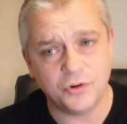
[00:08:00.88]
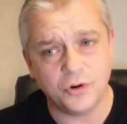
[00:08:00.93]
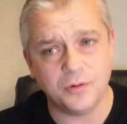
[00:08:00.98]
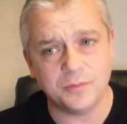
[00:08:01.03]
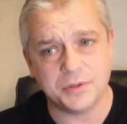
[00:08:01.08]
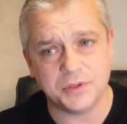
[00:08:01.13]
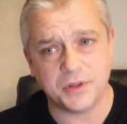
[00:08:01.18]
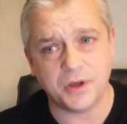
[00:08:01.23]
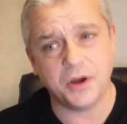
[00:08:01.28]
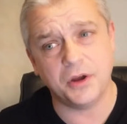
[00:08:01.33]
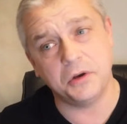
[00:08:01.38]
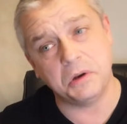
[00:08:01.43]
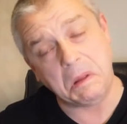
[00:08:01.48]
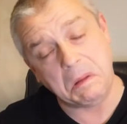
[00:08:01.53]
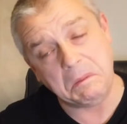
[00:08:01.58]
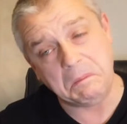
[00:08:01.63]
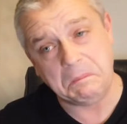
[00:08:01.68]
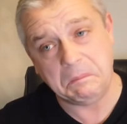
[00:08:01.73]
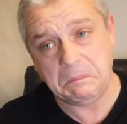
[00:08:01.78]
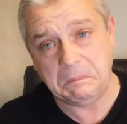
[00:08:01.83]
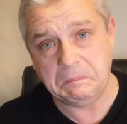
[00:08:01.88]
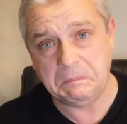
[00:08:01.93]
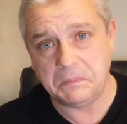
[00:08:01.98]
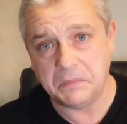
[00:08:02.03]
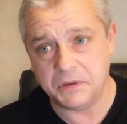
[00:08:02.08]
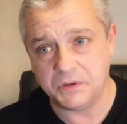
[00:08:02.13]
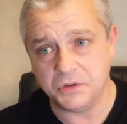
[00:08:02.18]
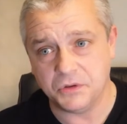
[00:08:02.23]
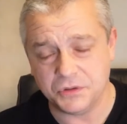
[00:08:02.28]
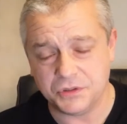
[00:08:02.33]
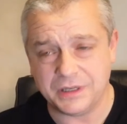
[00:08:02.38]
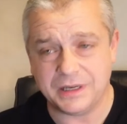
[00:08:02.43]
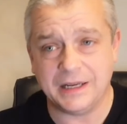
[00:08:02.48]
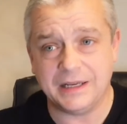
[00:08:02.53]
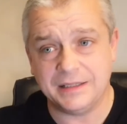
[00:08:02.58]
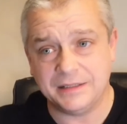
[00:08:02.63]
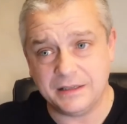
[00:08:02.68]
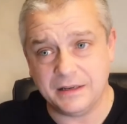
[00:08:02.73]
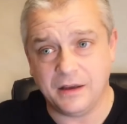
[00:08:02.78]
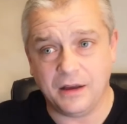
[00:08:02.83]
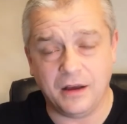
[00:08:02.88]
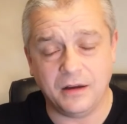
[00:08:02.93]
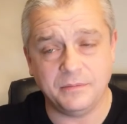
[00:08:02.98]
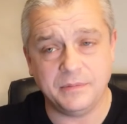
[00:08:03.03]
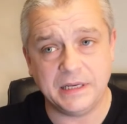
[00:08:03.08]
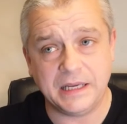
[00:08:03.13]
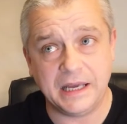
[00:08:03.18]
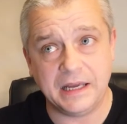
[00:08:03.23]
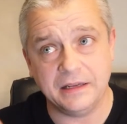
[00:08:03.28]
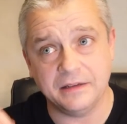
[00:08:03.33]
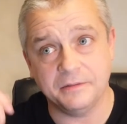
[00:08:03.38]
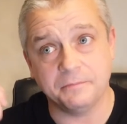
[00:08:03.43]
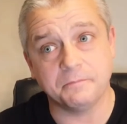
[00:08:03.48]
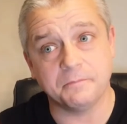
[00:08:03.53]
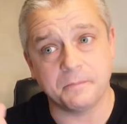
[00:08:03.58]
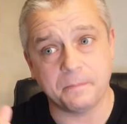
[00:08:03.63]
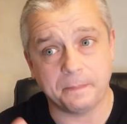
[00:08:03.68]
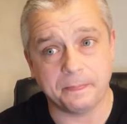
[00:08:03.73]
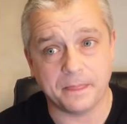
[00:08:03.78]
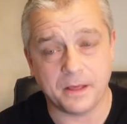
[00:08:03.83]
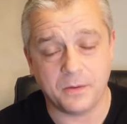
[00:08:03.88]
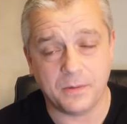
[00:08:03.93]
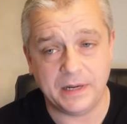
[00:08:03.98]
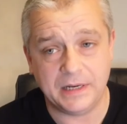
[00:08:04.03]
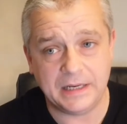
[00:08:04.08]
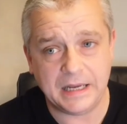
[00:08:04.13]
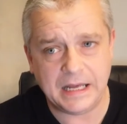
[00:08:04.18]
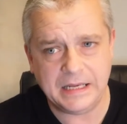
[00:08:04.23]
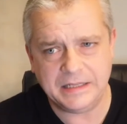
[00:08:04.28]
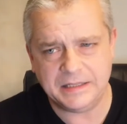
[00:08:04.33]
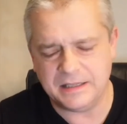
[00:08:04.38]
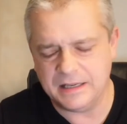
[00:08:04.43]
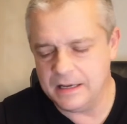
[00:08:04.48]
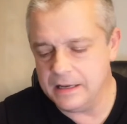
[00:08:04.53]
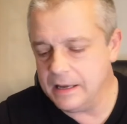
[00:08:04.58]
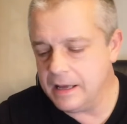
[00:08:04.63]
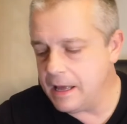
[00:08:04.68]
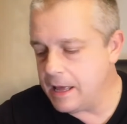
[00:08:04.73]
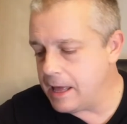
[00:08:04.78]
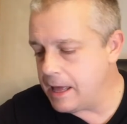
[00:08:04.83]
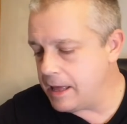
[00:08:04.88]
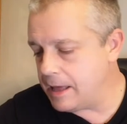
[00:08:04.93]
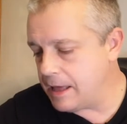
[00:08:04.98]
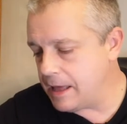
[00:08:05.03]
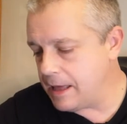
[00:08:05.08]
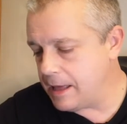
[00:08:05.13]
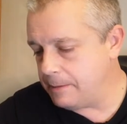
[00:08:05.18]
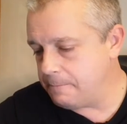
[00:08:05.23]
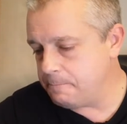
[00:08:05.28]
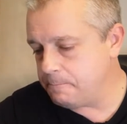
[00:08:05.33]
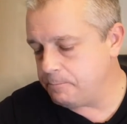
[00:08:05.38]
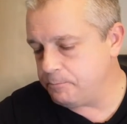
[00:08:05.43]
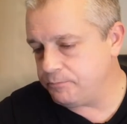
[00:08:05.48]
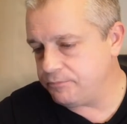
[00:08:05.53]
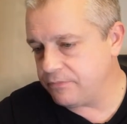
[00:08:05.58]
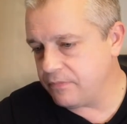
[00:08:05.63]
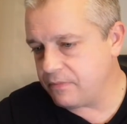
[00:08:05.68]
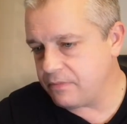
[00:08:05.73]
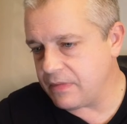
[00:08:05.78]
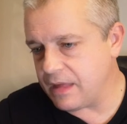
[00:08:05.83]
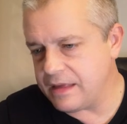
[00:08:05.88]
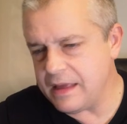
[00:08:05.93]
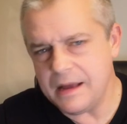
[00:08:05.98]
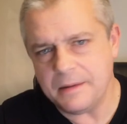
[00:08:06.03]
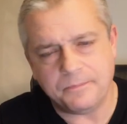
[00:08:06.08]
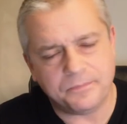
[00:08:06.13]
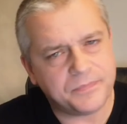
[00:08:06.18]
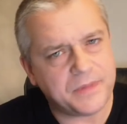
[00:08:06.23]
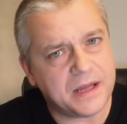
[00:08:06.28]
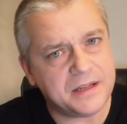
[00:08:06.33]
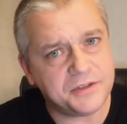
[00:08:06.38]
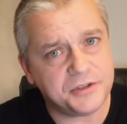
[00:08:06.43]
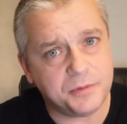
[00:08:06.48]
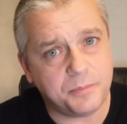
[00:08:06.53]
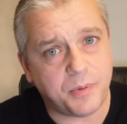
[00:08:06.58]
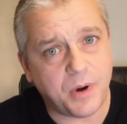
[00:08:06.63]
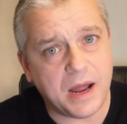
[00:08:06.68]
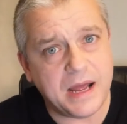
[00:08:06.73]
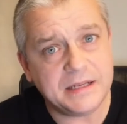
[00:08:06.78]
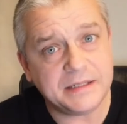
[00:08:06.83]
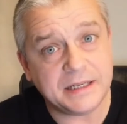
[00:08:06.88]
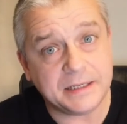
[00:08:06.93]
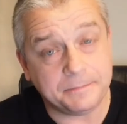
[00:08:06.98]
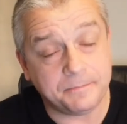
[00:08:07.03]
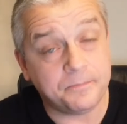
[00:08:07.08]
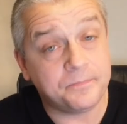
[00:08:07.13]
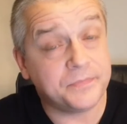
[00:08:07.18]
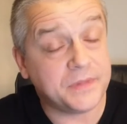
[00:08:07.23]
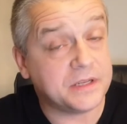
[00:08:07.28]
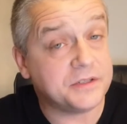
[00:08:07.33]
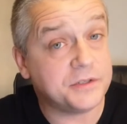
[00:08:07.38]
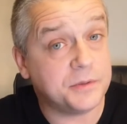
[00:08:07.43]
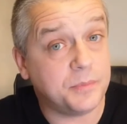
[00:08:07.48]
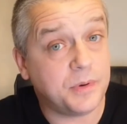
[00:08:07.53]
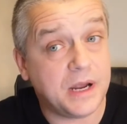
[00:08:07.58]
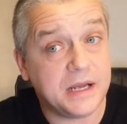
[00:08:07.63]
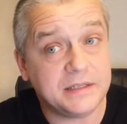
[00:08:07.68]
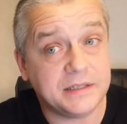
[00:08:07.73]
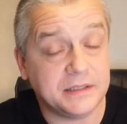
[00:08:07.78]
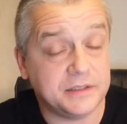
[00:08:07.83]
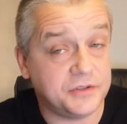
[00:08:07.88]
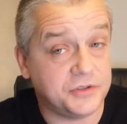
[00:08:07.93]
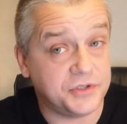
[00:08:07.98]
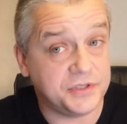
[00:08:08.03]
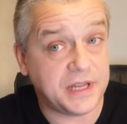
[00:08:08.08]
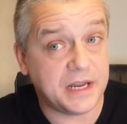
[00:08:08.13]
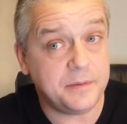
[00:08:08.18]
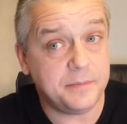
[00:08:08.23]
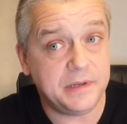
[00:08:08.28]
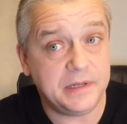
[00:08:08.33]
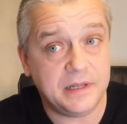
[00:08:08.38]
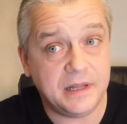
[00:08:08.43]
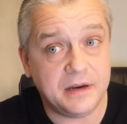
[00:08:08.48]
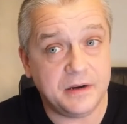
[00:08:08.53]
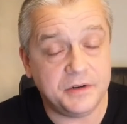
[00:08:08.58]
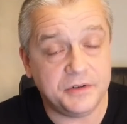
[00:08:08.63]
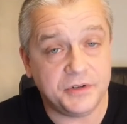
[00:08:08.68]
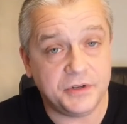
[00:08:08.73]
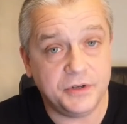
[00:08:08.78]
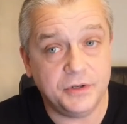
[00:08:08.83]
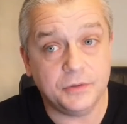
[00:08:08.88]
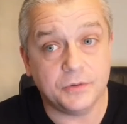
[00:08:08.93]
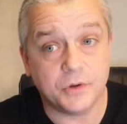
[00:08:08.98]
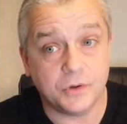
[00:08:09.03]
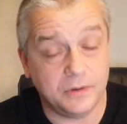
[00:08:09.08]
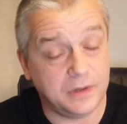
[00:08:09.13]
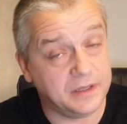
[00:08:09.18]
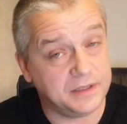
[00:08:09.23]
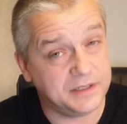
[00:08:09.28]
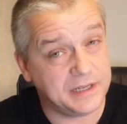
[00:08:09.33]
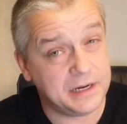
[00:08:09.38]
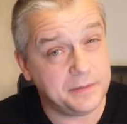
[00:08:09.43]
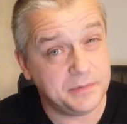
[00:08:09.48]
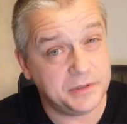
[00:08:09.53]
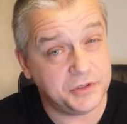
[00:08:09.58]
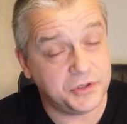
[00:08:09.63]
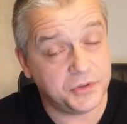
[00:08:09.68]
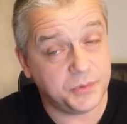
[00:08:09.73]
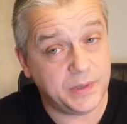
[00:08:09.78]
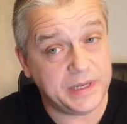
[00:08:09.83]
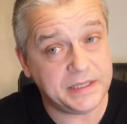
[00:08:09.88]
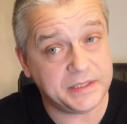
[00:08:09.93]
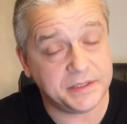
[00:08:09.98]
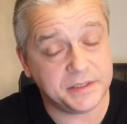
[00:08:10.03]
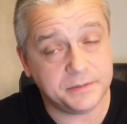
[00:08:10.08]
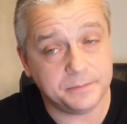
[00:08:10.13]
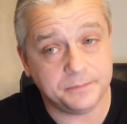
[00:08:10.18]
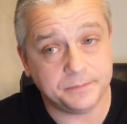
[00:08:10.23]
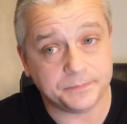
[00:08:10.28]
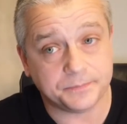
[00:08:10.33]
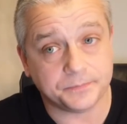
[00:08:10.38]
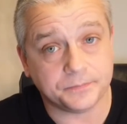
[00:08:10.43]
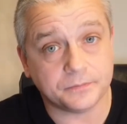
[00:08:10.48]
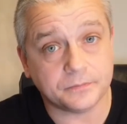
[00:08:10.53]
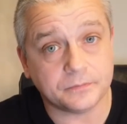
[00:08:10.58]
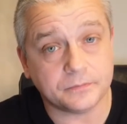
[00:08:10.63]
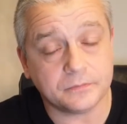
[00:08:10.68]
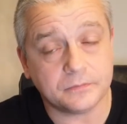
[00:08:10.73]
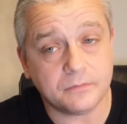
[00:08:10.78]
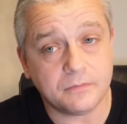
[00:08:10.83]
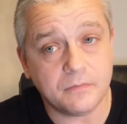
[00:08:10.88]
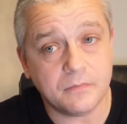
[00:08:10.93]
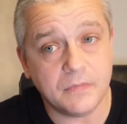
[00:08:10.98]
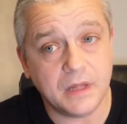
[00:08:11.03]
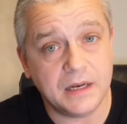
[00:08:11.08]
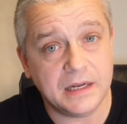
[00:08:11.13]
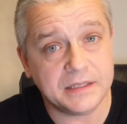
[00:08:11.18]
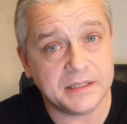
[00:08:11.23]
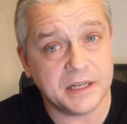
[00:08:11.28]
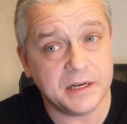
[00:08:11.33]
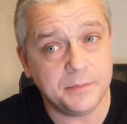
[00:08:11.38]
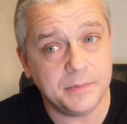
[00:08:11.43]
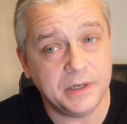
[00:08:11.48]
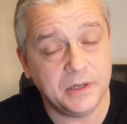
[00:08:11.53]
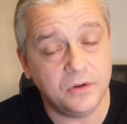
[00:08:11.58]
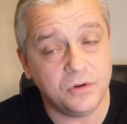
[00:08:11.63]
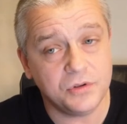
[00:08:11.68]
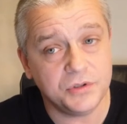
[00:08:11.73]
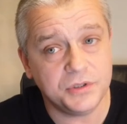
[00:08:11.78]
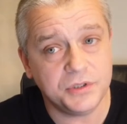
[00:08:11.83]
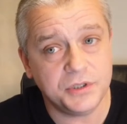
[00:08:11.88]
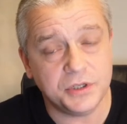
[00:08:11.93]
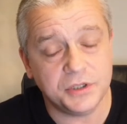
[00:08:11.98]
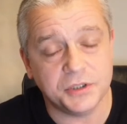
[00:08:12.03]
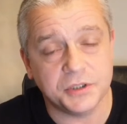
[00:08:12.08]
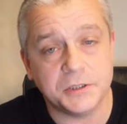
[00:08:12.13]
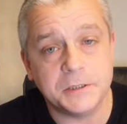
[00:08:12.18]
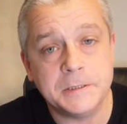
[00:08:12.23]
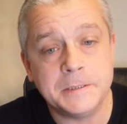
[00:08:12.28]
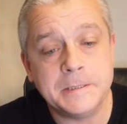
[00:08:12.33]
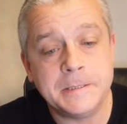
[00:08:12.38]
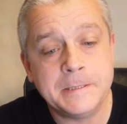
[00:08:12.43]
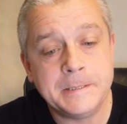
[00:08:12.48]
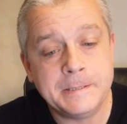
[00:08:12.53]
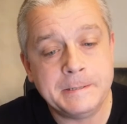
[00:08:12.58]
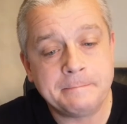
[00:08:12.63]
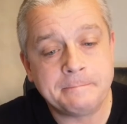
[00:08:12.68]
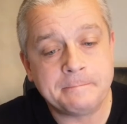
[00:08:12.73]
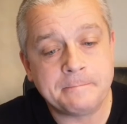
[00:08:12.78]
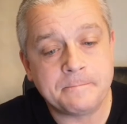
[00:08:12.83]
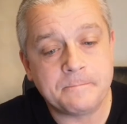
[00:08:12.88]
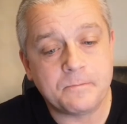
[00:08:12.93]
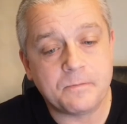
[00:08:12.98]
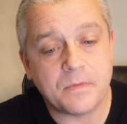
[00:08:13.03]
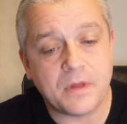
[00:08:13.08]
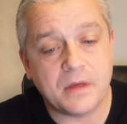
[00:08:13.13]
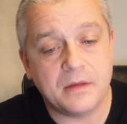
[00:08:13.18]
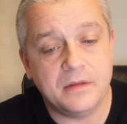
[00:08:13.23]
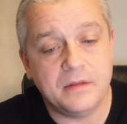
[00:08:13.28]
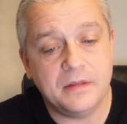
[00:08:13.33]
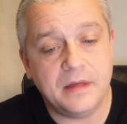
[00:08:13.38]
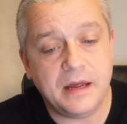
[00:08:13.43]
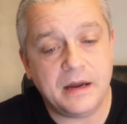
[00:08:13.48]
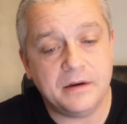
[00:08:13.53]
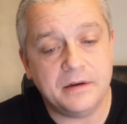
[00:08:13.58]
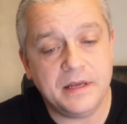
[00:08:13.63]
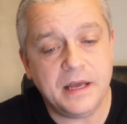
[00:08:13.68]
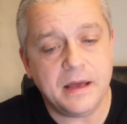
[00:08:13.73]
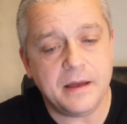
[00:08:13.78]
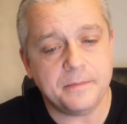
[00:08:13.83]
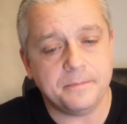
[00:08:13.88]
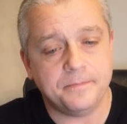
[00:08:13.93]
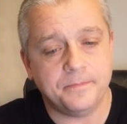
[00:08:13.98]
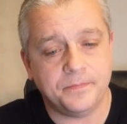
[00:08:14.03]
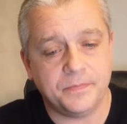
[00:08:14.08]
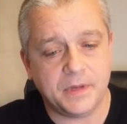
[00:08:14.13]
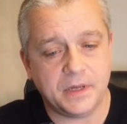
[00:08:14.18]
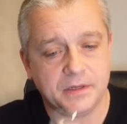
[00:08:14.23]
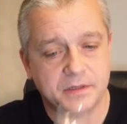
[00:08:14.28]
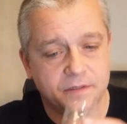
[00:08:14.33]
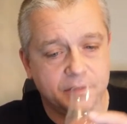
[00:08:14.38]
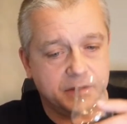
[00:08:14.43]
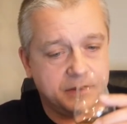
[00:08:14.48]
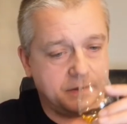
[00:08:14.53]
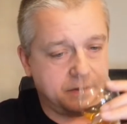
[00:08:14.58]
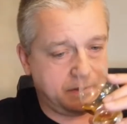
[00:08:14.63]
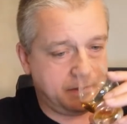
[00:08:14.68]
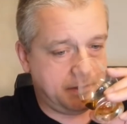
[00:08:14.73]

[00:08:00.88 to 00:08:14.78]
Drops down, not so nice. Up again, quite nice. Yeah, that's surprising. That's surprising. There's cinnamon there too. Cinnamon sweets, like cinnamon lozenges. There, yeah, that's.